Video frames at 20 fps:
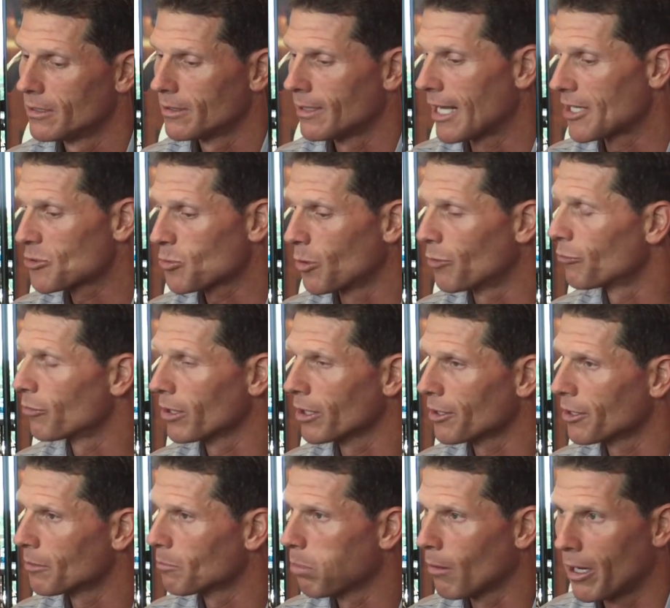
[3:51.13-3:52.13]
That's what really
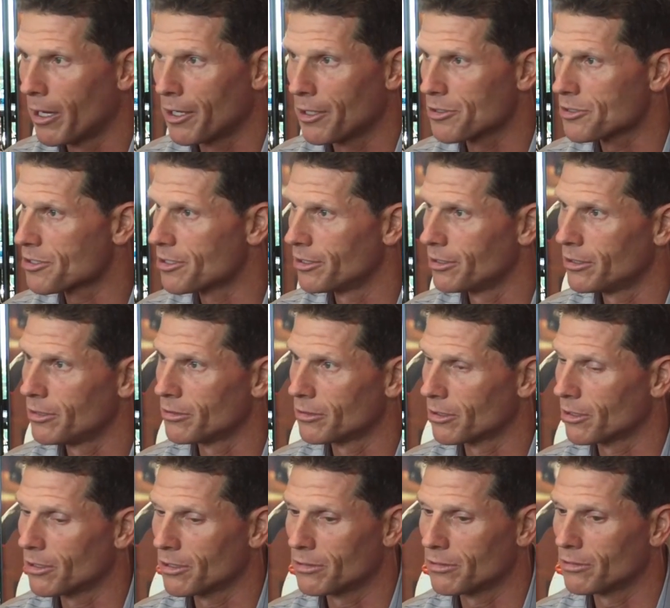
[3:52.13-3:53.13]
good players do
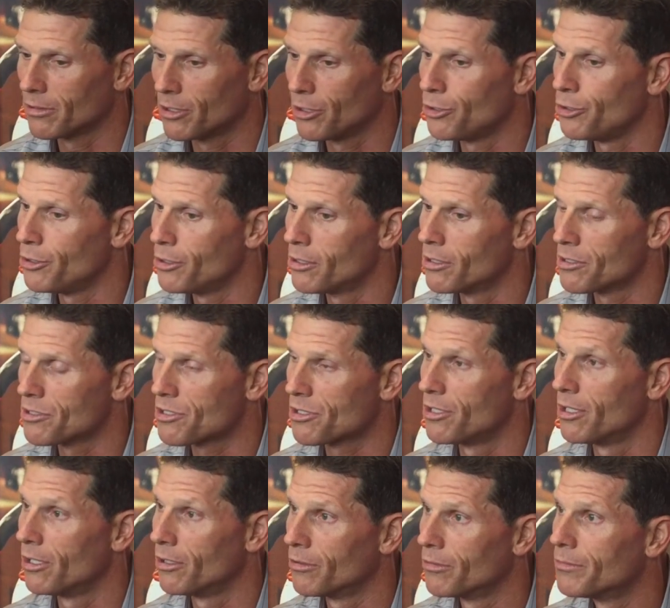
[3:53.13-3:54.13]
and good units
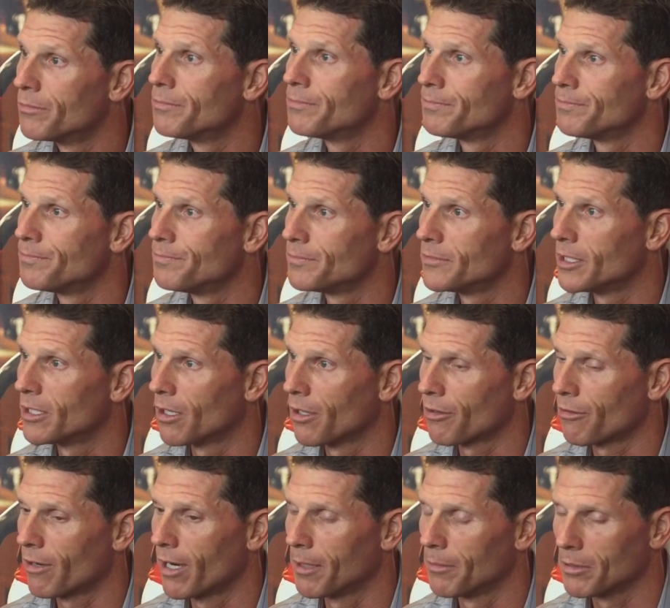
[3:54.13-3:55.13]
do.
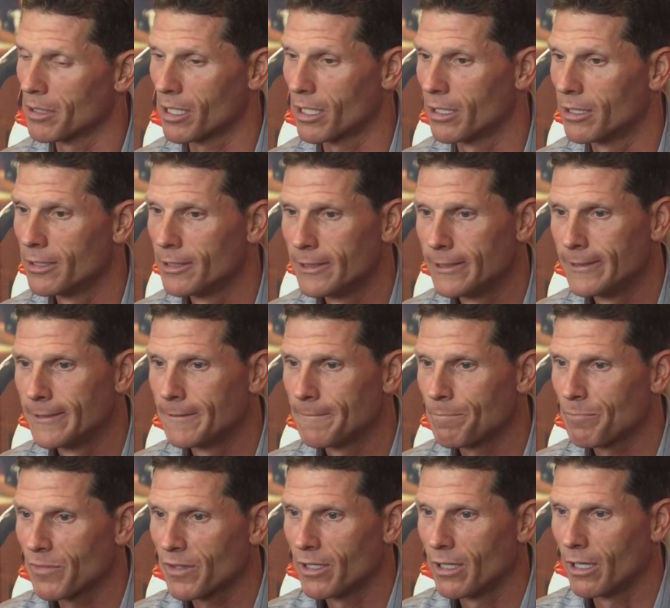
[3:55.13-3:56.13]
They're able to
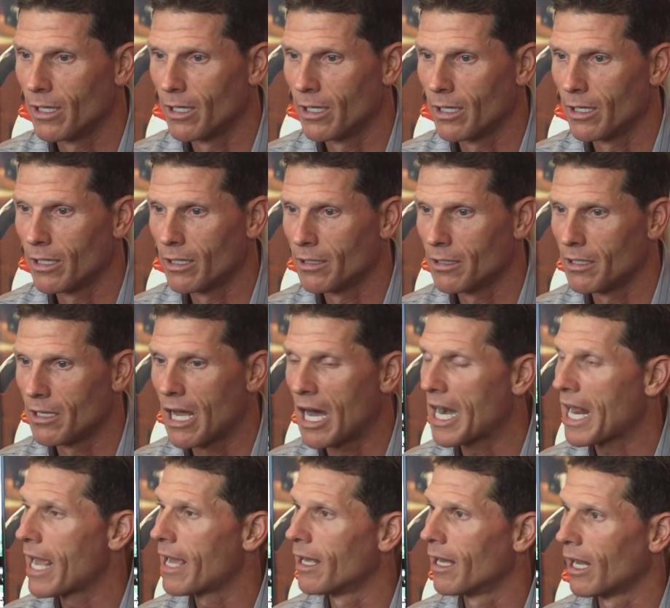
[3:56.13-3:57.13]

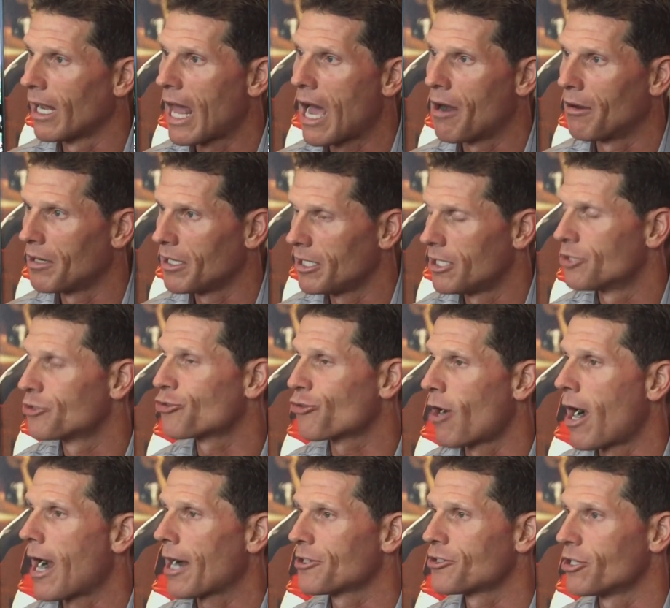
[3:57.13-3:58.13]
not allow any
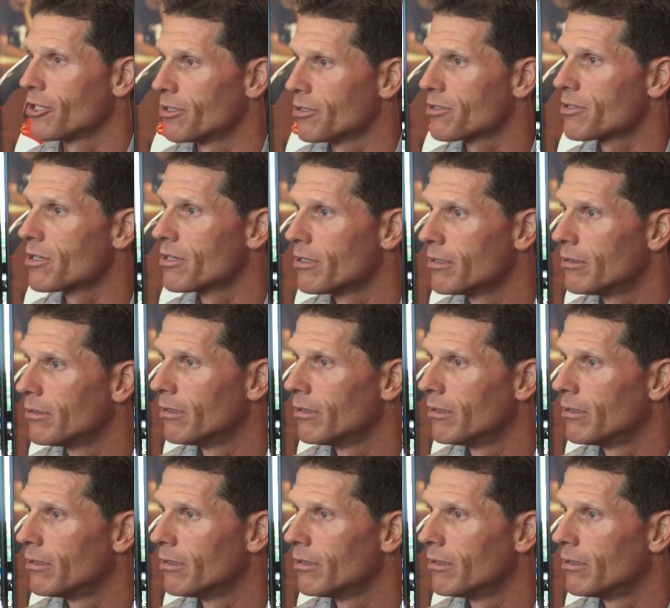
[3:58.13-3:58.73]
distractions.